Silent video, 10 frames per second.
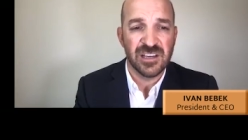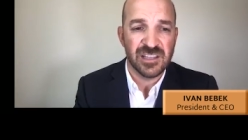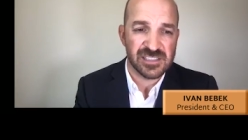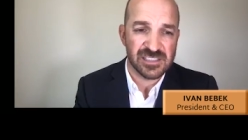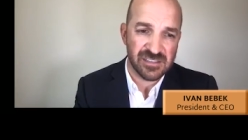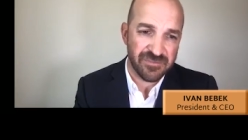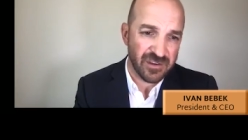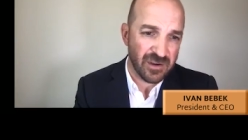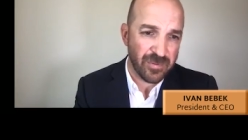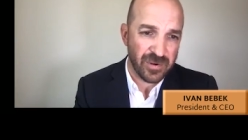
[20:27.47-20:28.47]
This is the
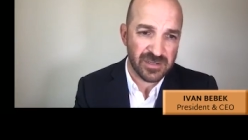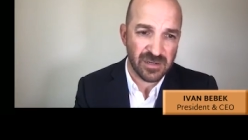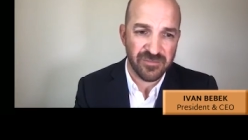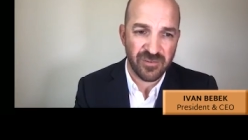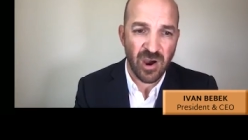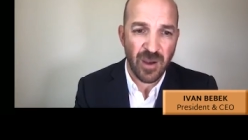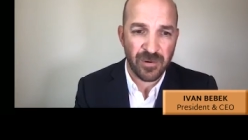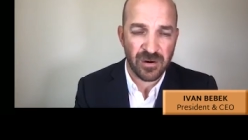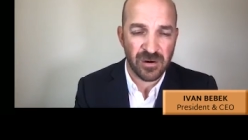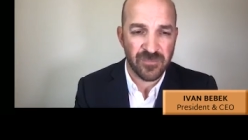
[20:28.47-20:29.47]
fingerprint of
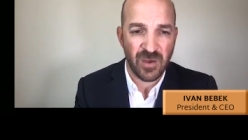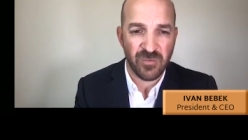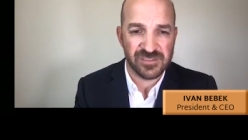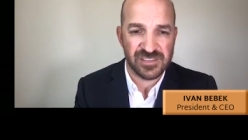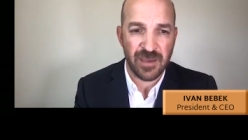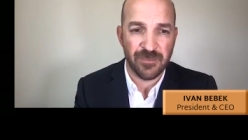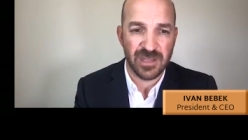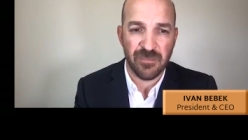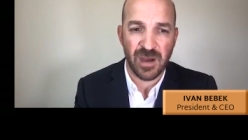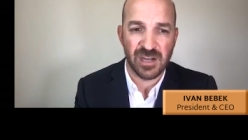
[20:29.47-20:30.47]
copper that we sampled
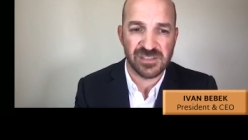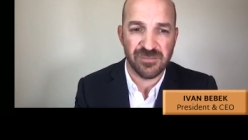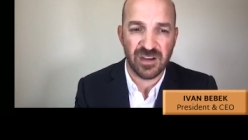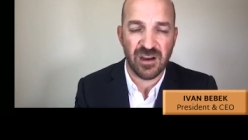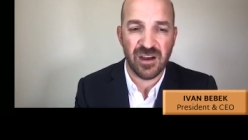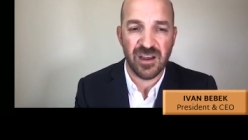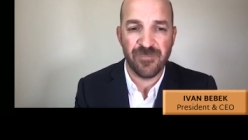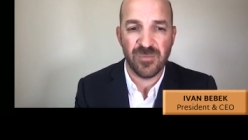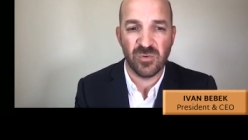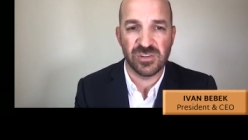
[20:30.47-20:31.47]
at Macha Makai,
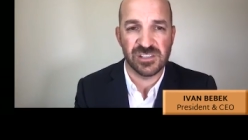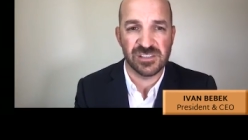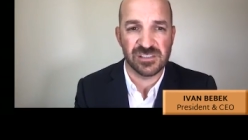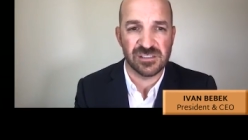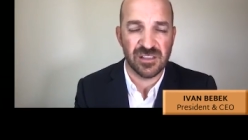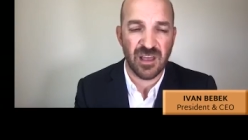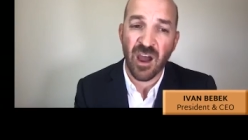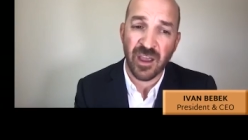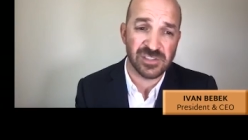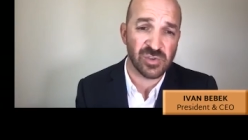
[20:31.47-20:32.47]
which is the
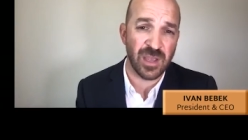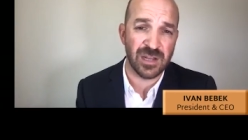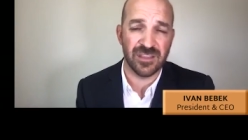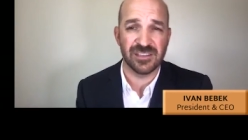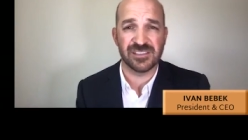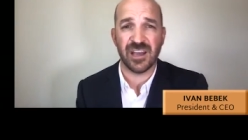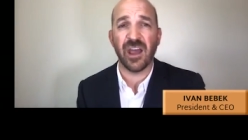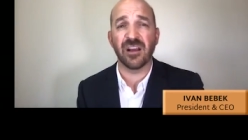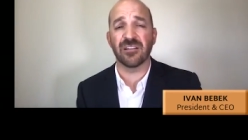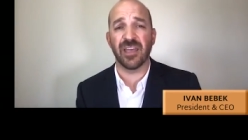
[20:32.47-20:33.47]
highest grade in the
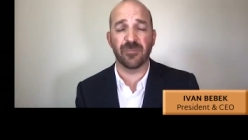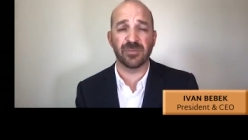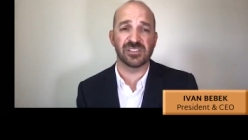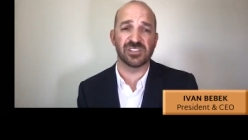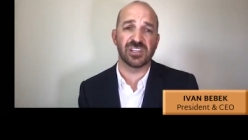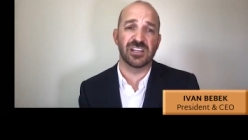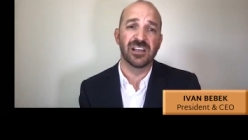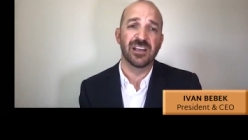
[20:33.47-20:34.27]
entire land position.